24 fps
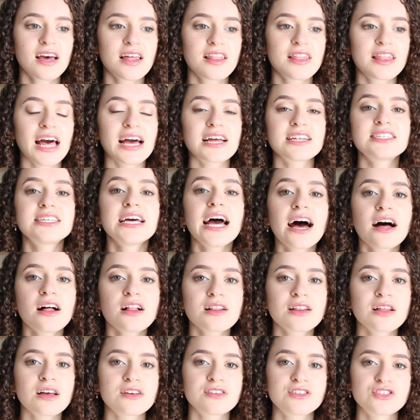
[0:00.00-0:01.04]
that
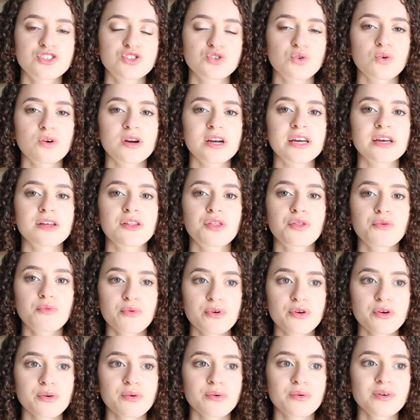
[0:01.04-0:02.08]
tell a story
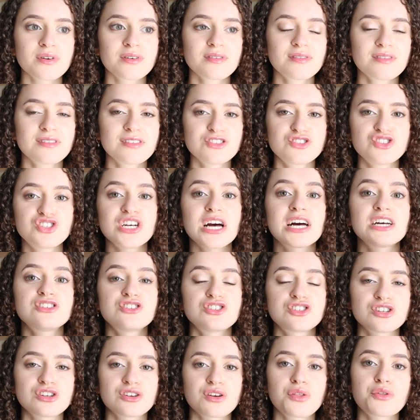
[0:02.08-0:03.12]
through
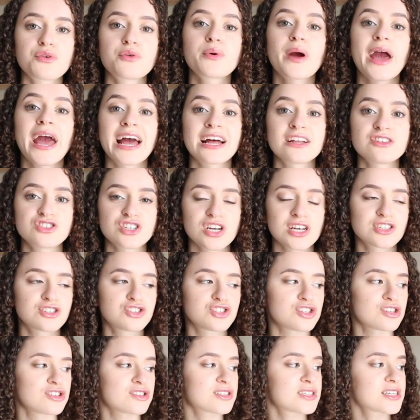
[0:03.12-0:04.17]
gesture, through hand
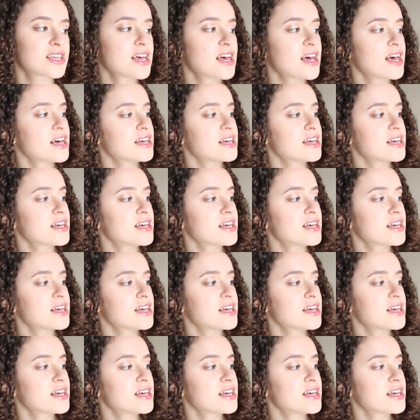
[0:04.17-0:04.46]
gestures.